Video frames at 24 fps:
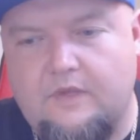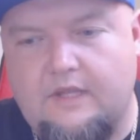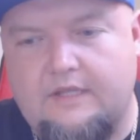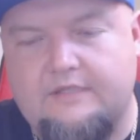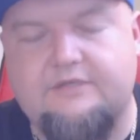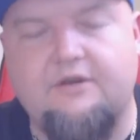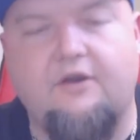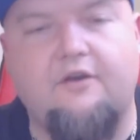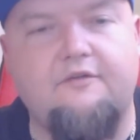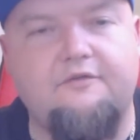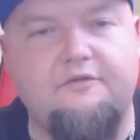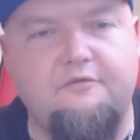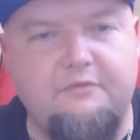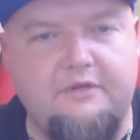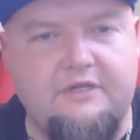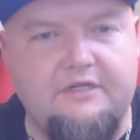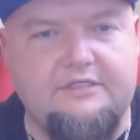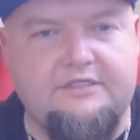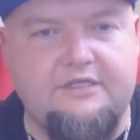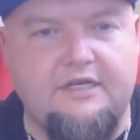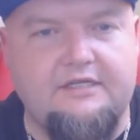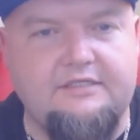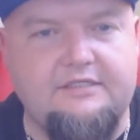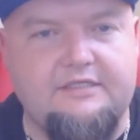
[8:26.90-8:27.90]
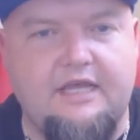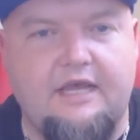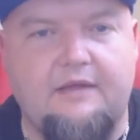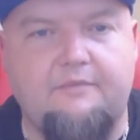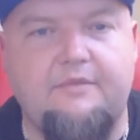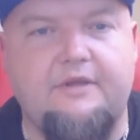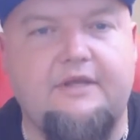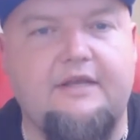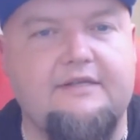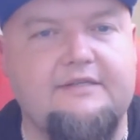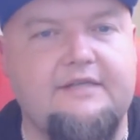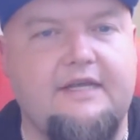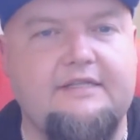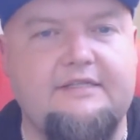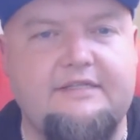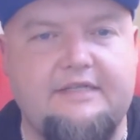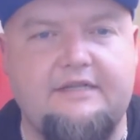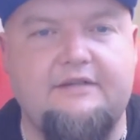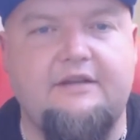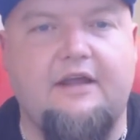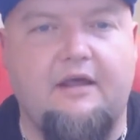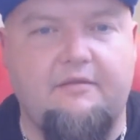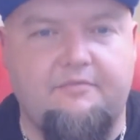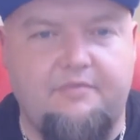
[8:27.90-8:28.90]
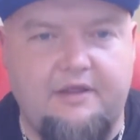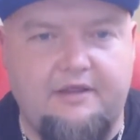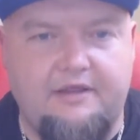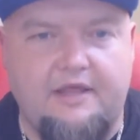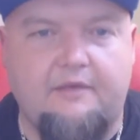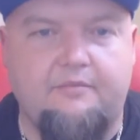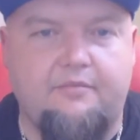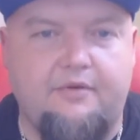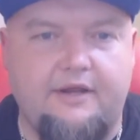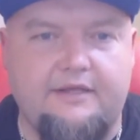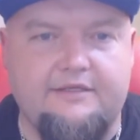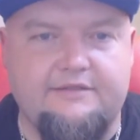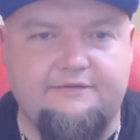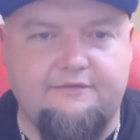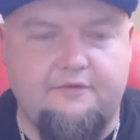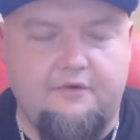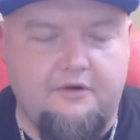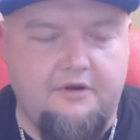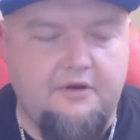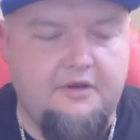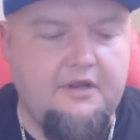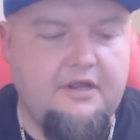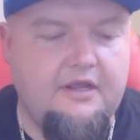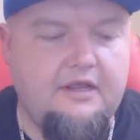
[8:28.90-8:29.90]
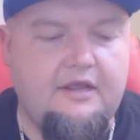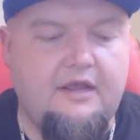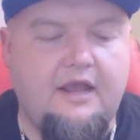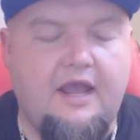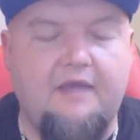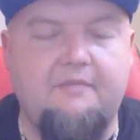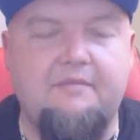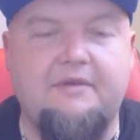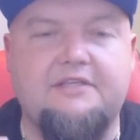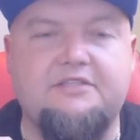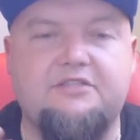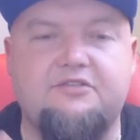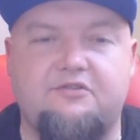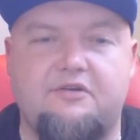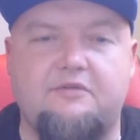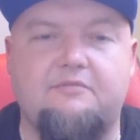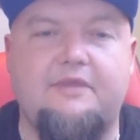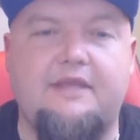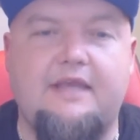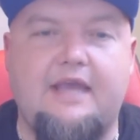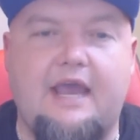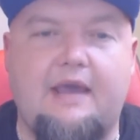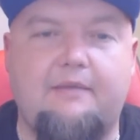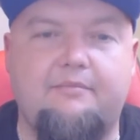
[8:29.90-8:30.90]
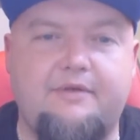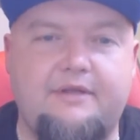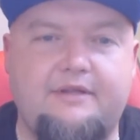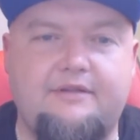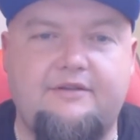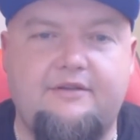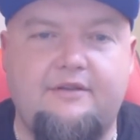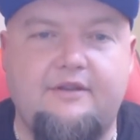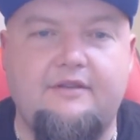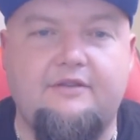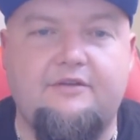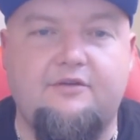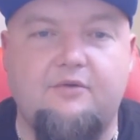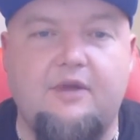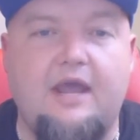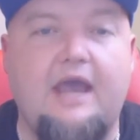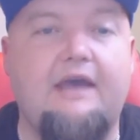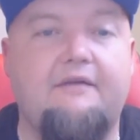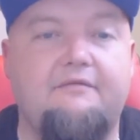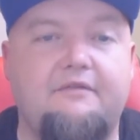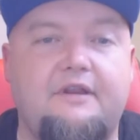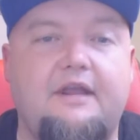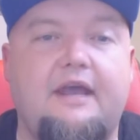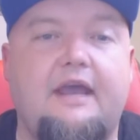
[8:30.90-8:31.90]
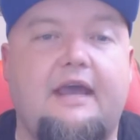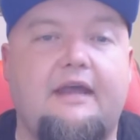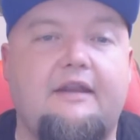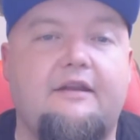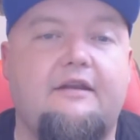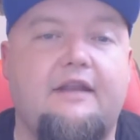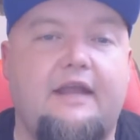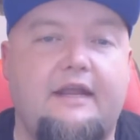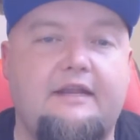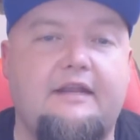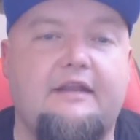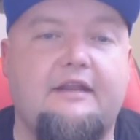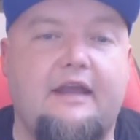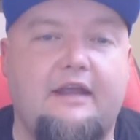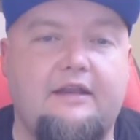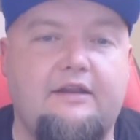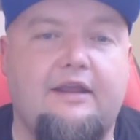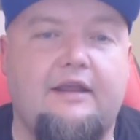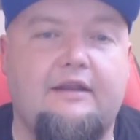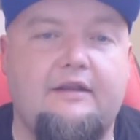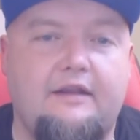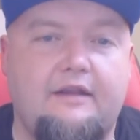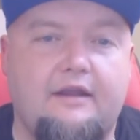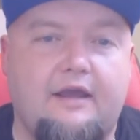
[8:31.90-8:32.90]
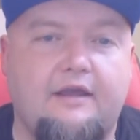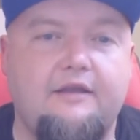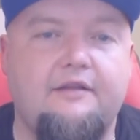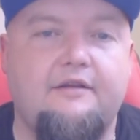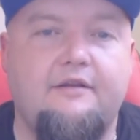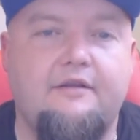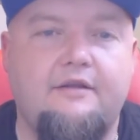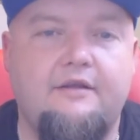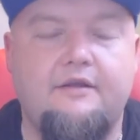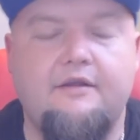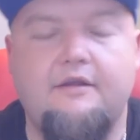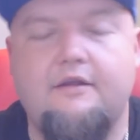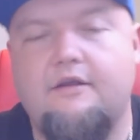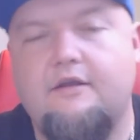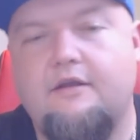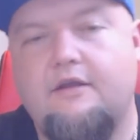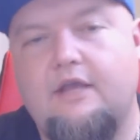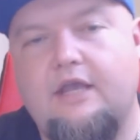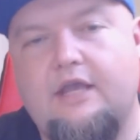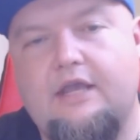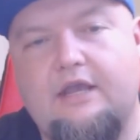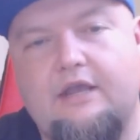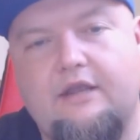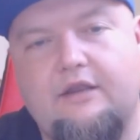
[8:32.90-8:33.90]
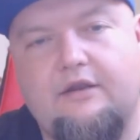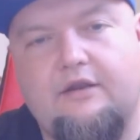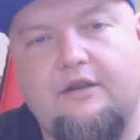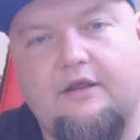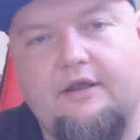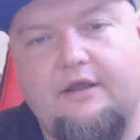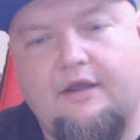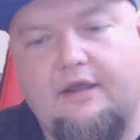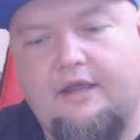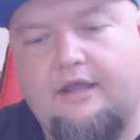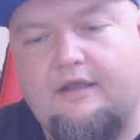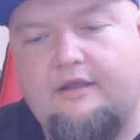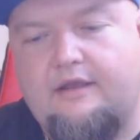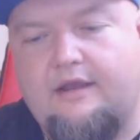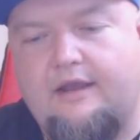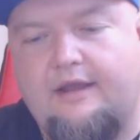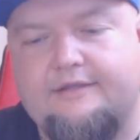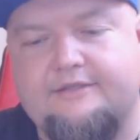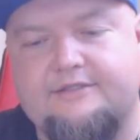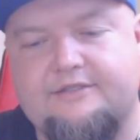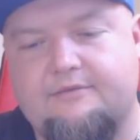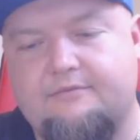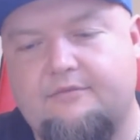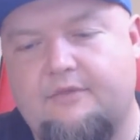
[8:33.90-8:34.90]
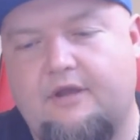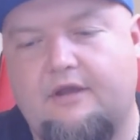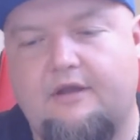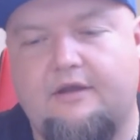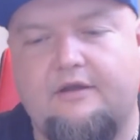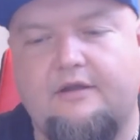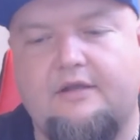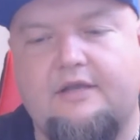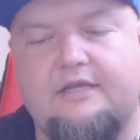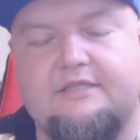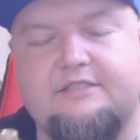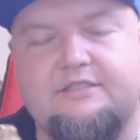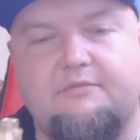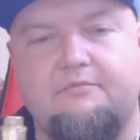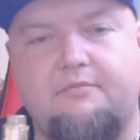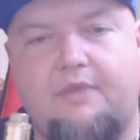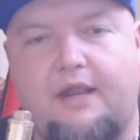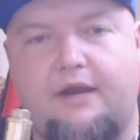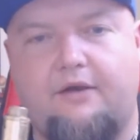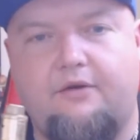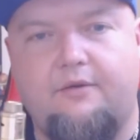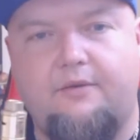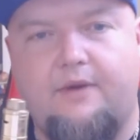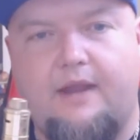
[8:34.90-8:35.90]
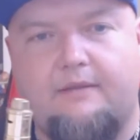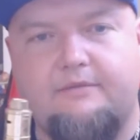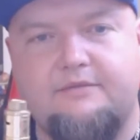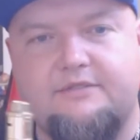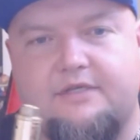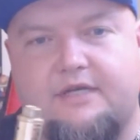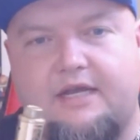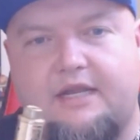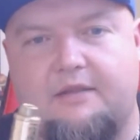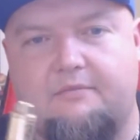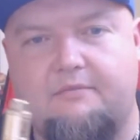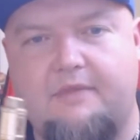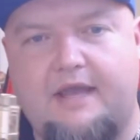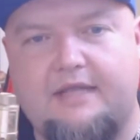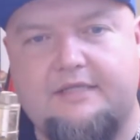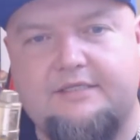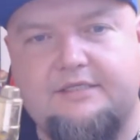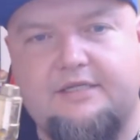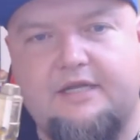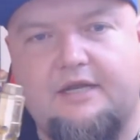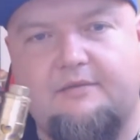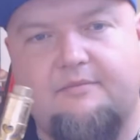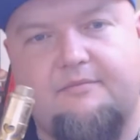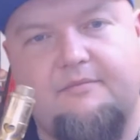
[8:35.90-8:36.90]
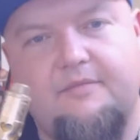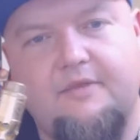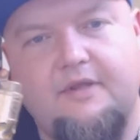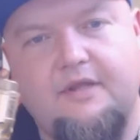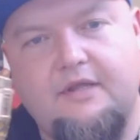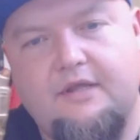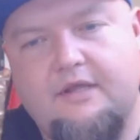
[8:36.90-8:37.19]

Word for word: It's hard for me to judge that because I did not pay that price for it. I'm extremely happy to have it at $99.99, and I got some custom battery wraps to kind of match it up.